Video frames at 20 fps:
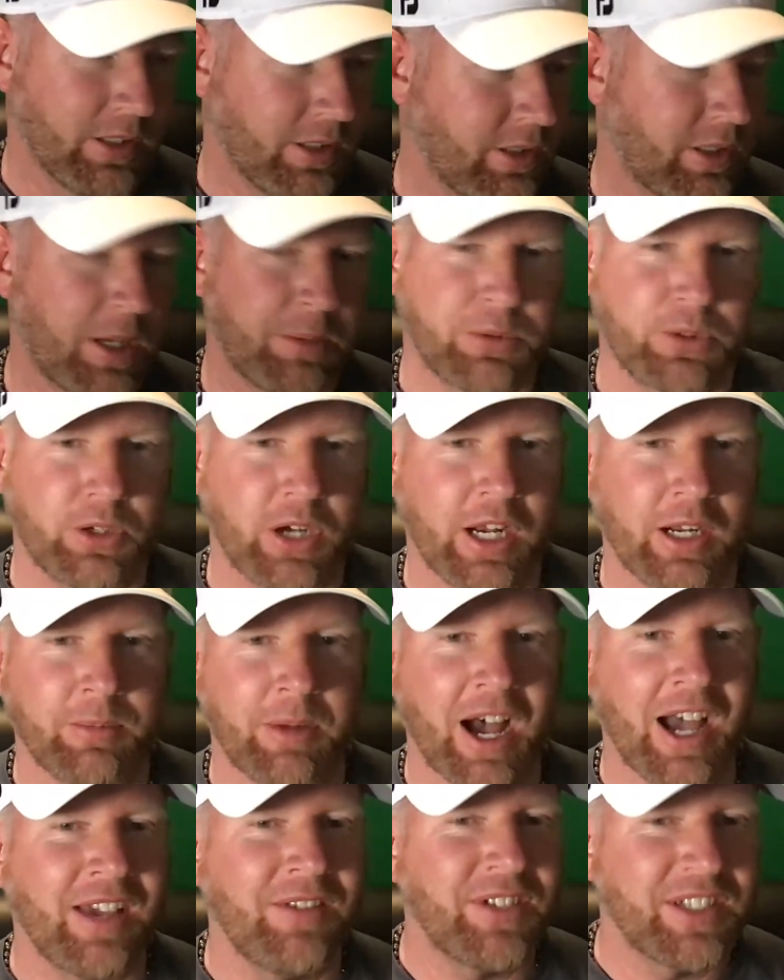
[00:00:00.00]

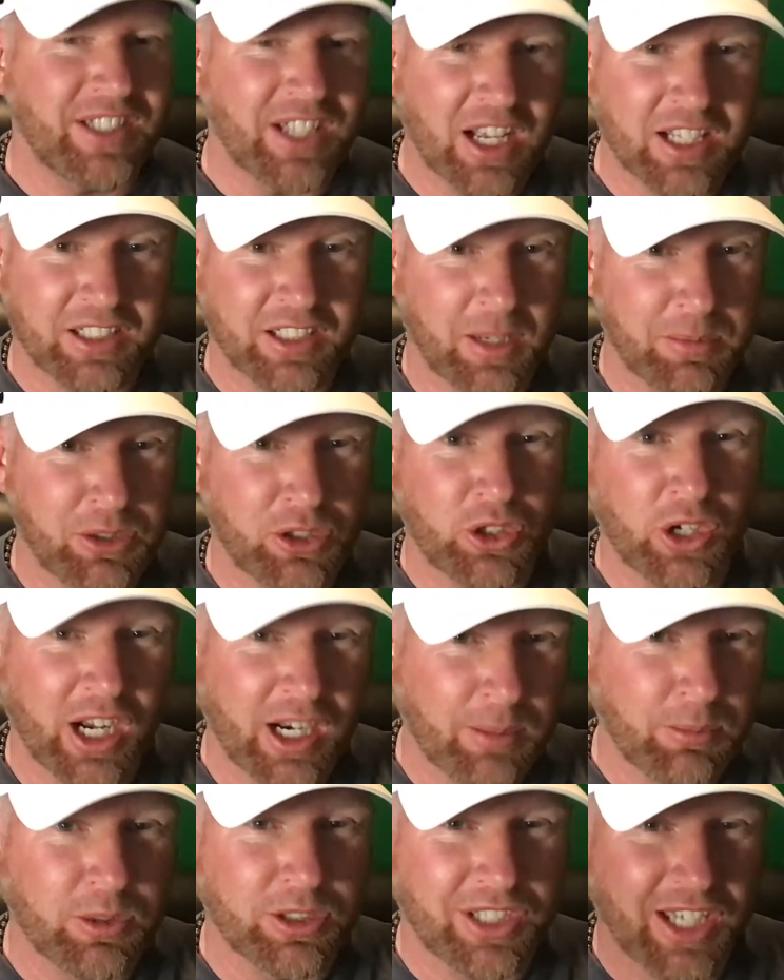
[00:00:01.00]
I even saw
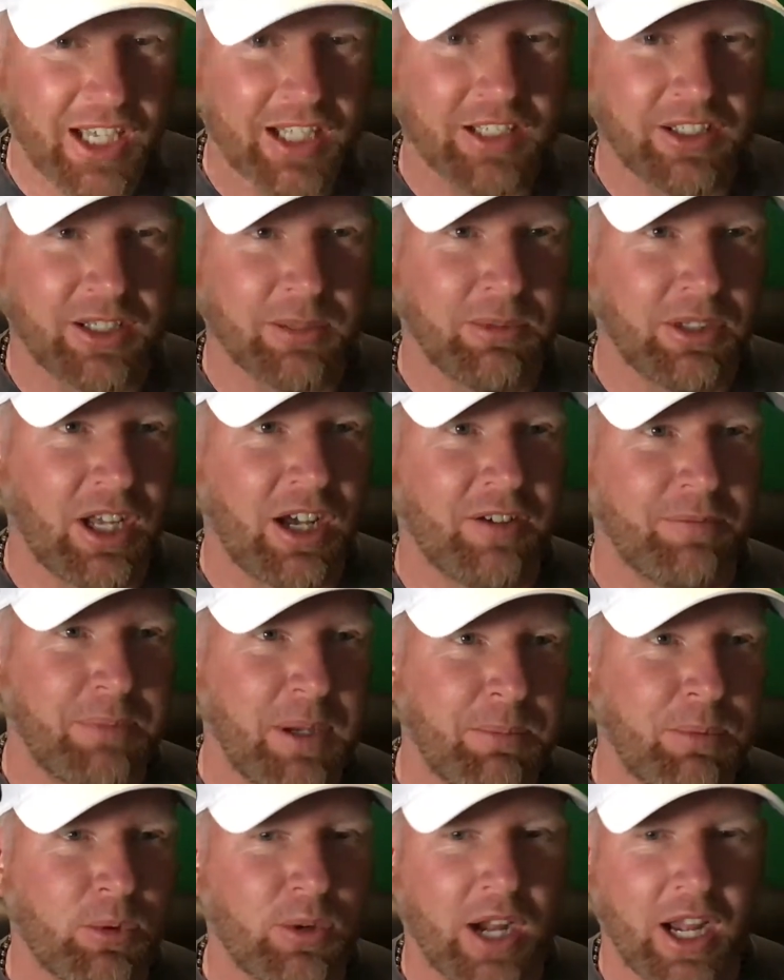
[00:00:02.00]
Substratum was getting some love.
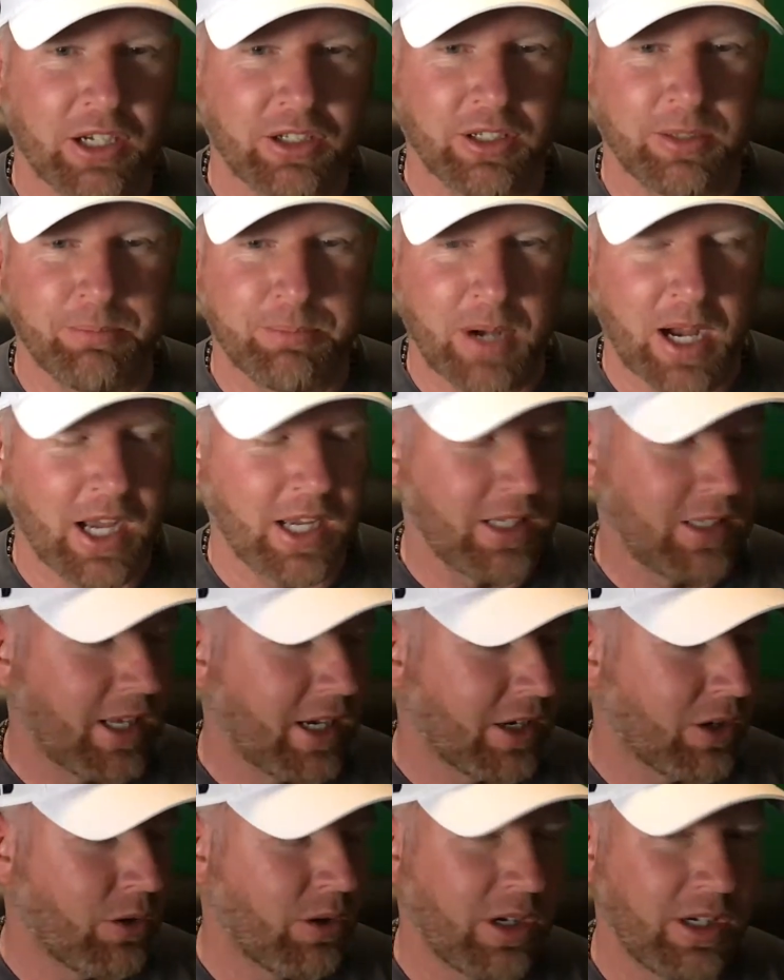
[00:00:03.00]
People were actually buying that
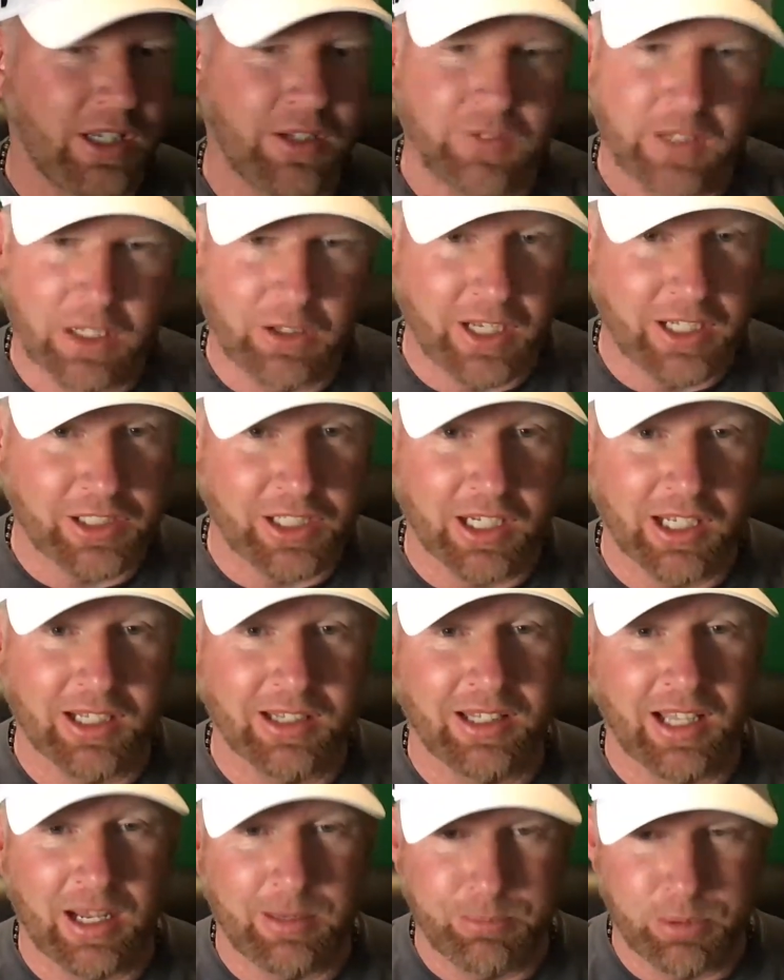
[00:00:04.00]
coin, even though that's like a
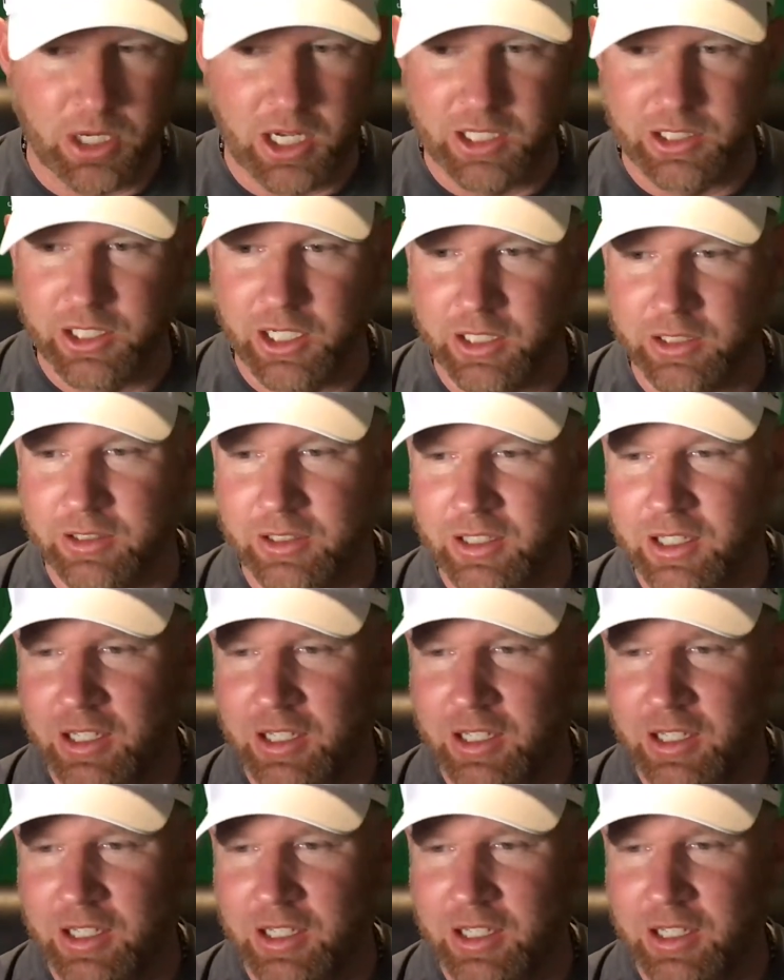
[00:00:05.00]
dead project.